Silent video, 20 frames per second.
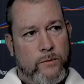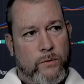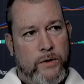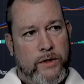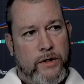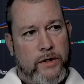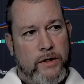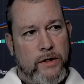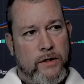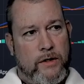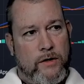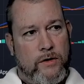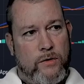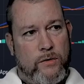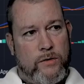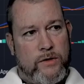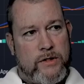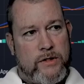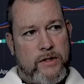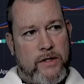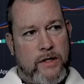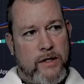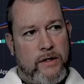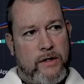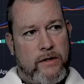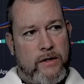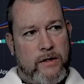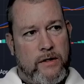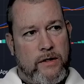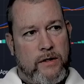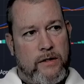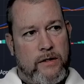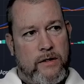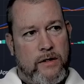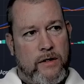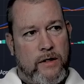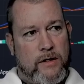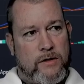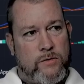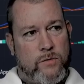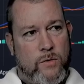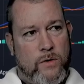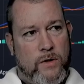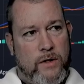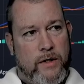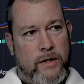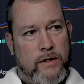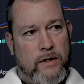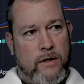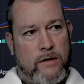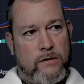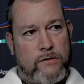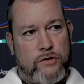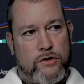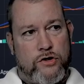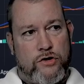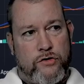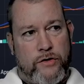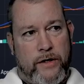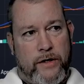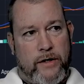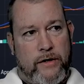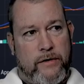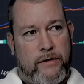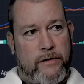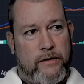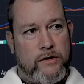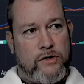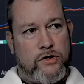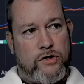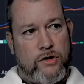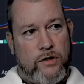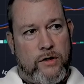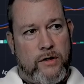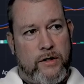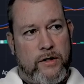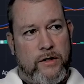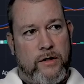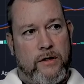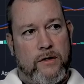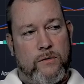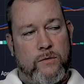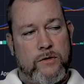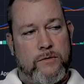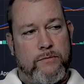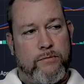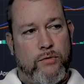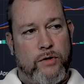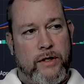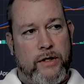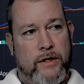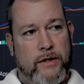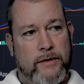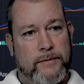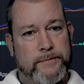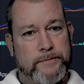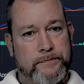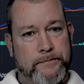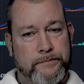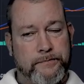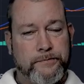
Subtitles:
we noticed that the DXY dollar strength chart here was breaking,